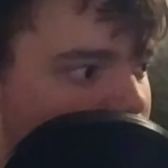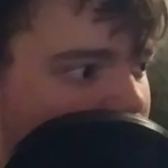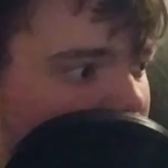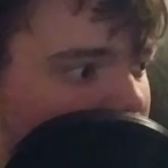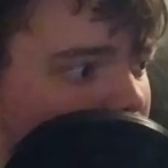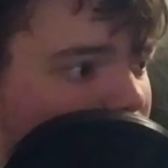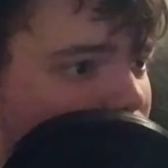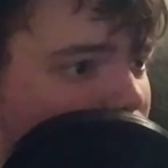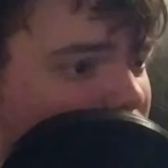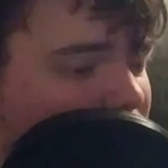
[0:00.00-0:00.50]

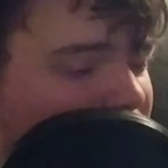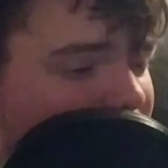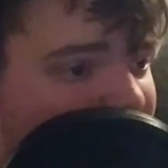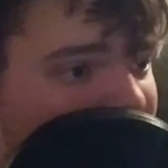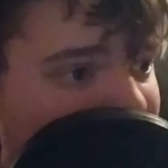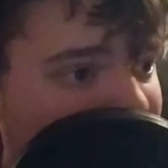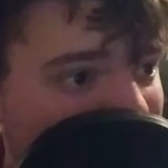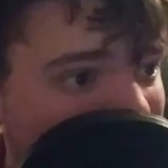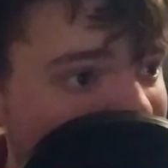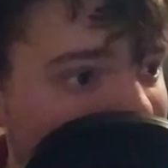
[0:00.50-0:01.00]
I know that
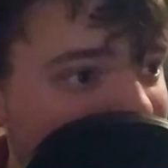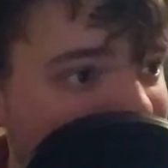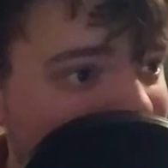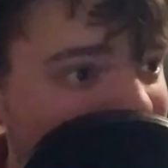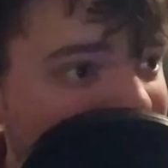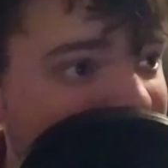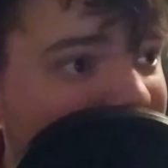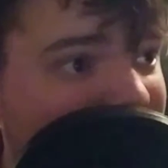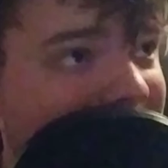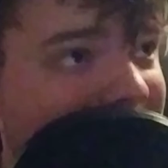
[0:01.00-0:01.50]
like
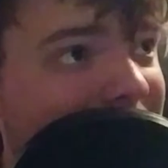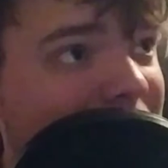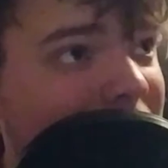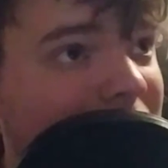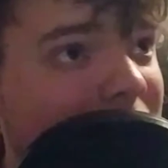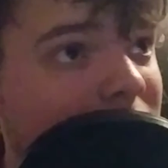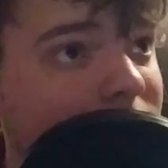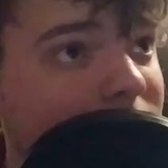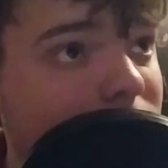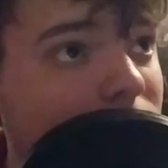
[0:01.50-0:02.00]
probably not a
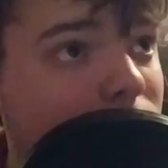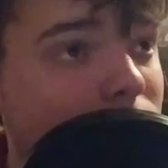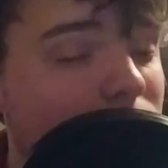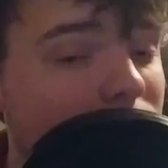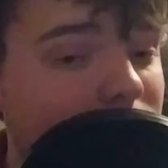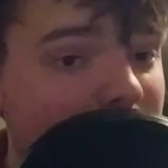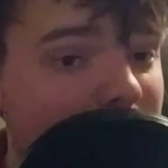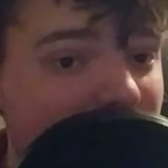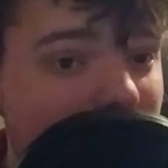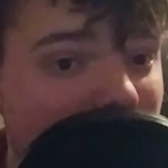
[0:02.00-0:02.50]
lot of you
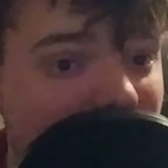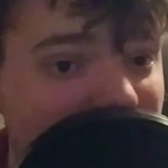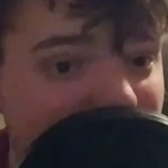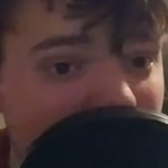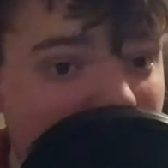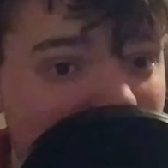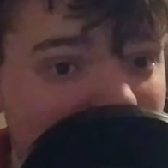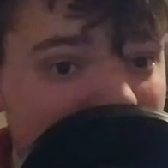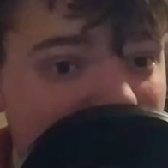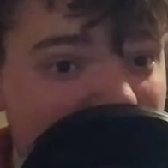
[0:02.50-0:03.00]
will be
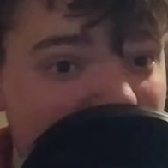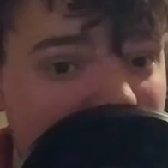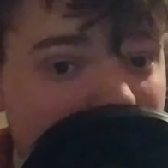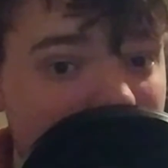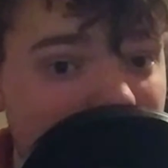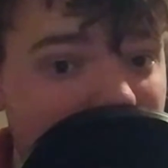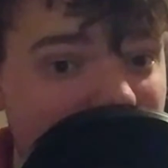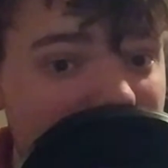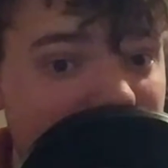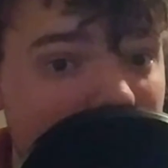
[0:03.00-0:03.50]
watching this
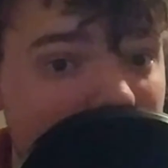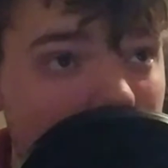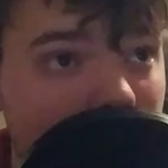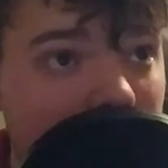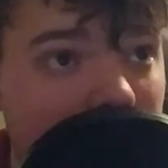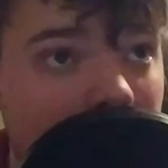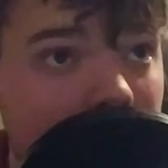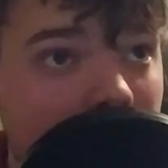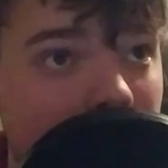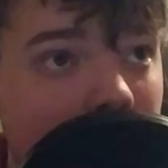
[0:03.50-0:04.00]

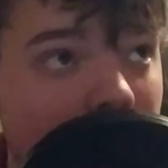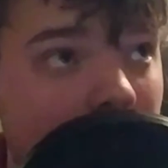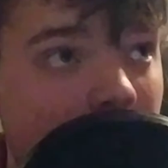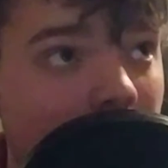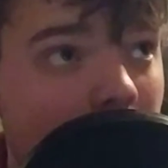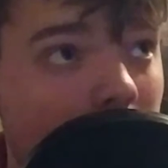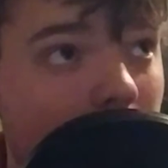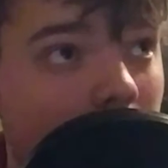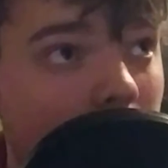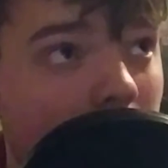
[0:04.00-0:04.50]
video,
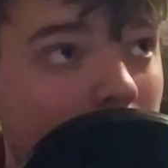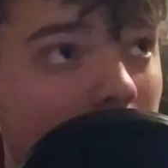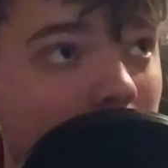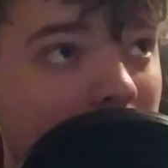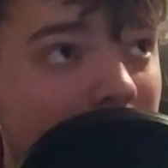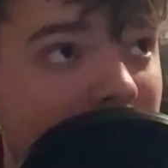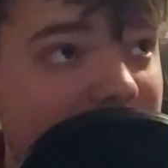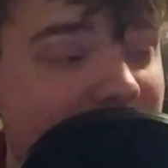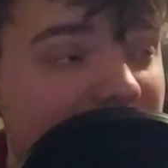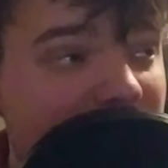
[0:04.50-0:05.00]

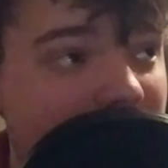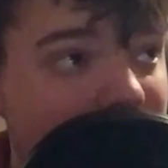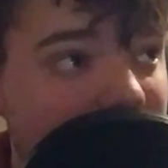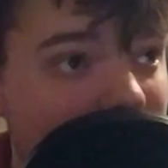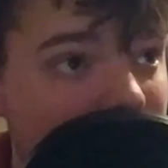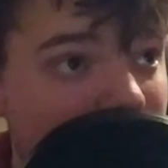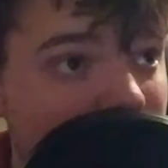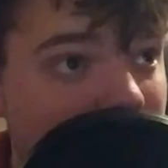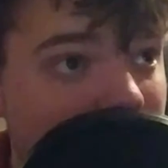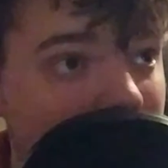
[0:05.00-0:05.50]
or
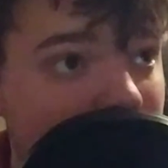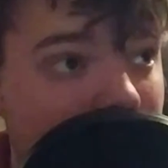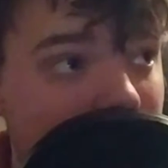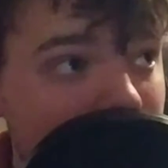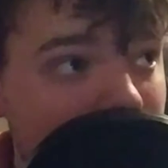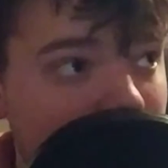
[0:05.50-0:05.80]
even